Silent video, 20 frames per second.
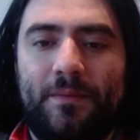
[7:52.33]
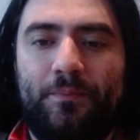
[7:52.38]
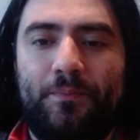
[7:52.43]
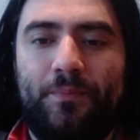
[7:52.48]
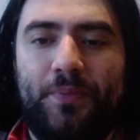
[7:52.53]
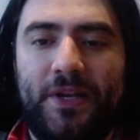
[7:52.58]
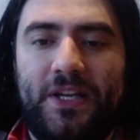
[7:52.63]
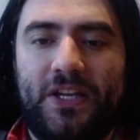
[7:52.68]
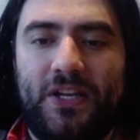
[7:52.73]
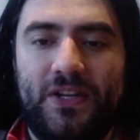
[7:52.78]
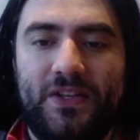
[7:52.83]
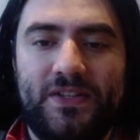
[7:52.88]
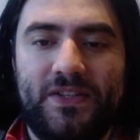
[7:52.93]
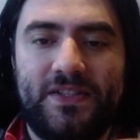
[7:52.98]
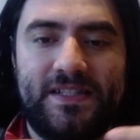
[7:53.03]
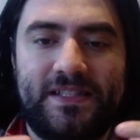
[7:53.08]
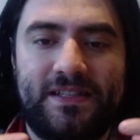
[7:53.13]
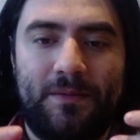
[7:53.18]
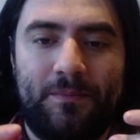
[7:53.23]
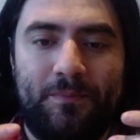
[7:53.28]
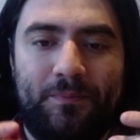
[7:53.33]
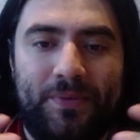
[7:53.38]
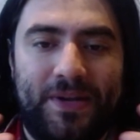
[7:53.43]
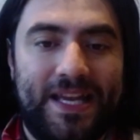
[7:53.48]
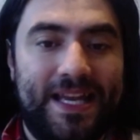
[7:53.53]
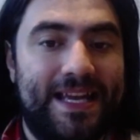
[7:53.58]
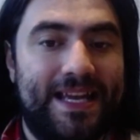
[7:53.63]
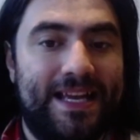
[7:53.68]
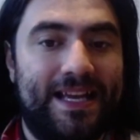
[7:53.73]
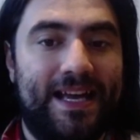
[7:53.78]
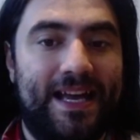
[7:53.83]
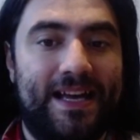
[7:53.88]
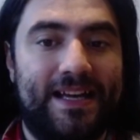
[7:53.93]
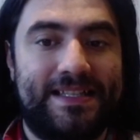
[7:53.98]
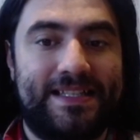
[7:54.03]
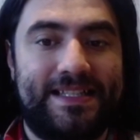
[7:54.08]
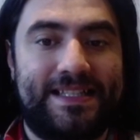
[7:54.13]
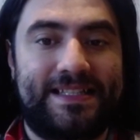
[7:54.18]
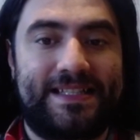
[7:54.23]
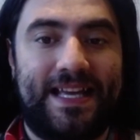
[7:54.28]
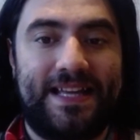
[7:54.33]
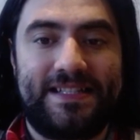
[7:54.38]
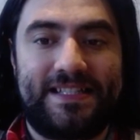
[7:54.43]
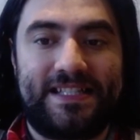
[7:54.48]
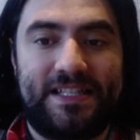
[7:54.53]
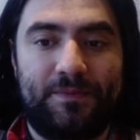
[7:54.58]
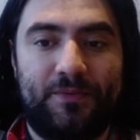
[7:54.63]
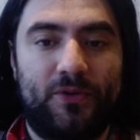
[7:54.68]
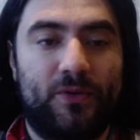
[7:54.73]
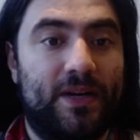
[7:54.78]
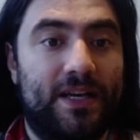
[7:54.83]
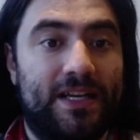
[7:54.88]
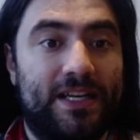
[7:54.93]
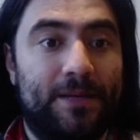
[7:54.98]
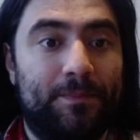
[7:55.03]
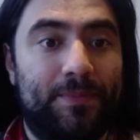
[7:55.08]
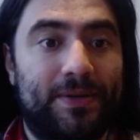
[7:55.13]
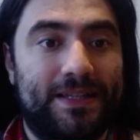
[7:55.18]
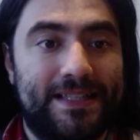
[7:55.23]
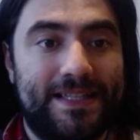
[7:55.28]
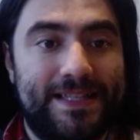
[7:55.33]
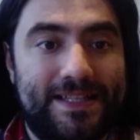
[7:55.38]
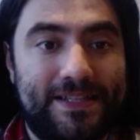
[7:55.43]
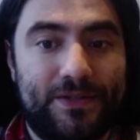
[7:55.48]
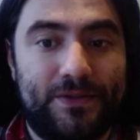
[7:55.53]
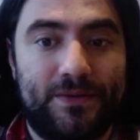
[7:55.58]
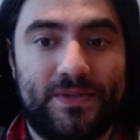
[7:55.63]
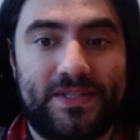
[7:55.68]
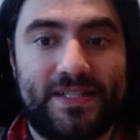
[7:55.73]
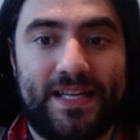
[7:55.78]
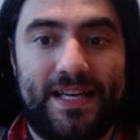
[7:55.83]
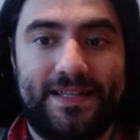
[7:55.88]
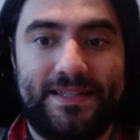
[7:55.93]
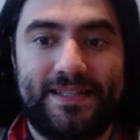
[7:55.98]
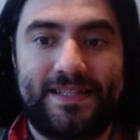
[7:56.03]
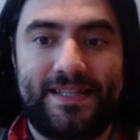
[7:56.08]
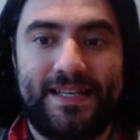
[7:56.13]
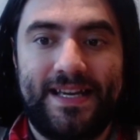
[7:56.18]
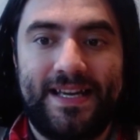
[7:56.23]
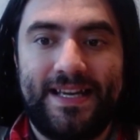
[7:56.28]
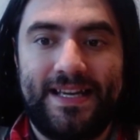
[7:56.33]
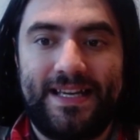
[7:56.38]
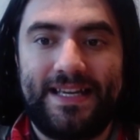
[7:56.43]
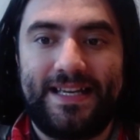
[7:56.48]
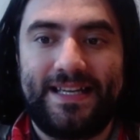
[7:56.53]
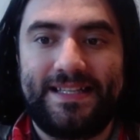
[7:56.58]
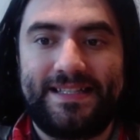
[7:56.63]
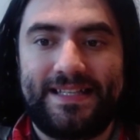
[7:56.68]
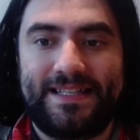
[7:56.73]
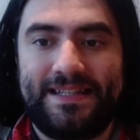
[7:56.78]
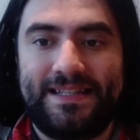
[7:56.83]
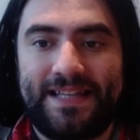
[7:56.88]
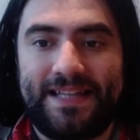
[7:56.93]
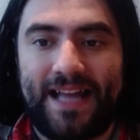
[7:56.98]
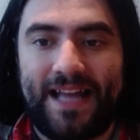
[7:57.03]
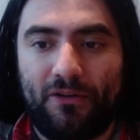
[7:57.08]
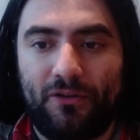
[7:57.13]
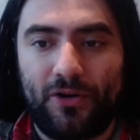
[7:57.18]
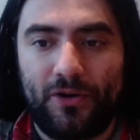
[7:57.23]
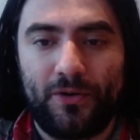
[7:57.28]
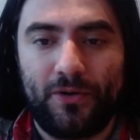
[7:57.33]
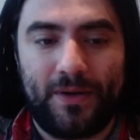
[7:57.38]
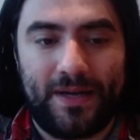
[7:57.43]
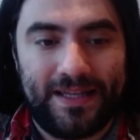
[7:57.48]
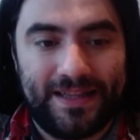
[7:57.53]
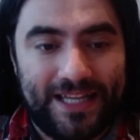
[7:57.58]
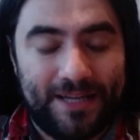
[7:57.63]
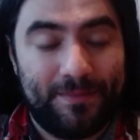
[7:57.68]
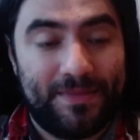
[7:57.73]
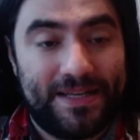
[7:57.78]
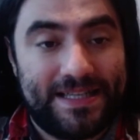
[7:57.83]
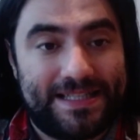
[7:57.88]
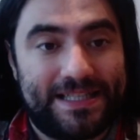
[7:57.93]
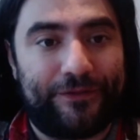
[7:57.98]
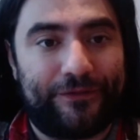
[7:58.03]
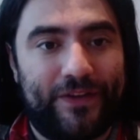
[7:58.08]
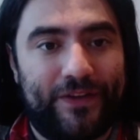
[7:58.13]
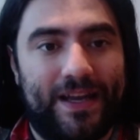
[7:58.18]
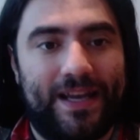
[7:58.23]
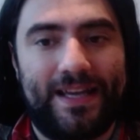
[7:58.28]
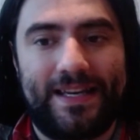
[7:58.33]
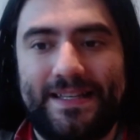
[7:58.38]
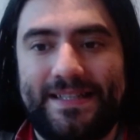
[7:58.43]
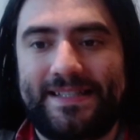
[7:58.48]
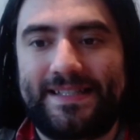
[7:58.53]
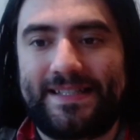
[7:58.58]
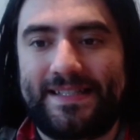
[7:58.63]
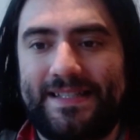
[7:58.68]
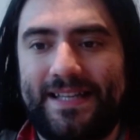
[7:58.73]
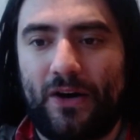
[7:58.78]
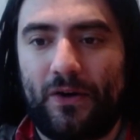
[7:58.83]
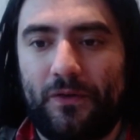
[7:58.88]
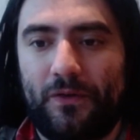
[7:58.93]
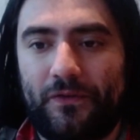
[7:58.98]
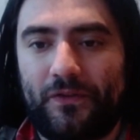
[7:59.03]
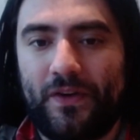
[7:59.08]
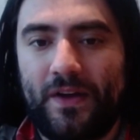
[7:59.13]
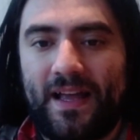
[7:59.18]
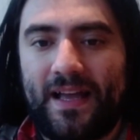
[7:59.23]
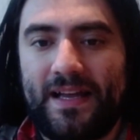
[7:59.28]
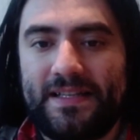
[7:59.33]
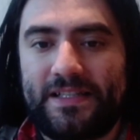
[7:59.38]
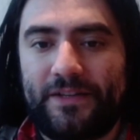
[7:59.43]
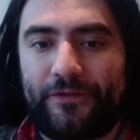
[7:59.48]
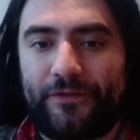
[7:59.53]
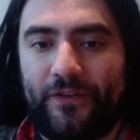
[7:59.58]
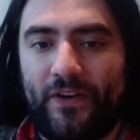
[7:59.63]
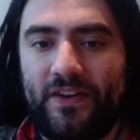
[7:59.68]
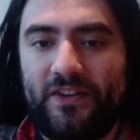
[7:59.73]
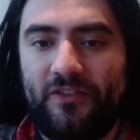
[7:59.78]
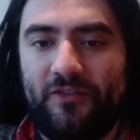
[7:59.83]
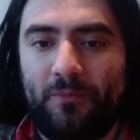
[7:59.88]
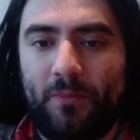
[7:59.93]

because being a sensible in a political sense is a narrow and limited thing in itself. As a friend of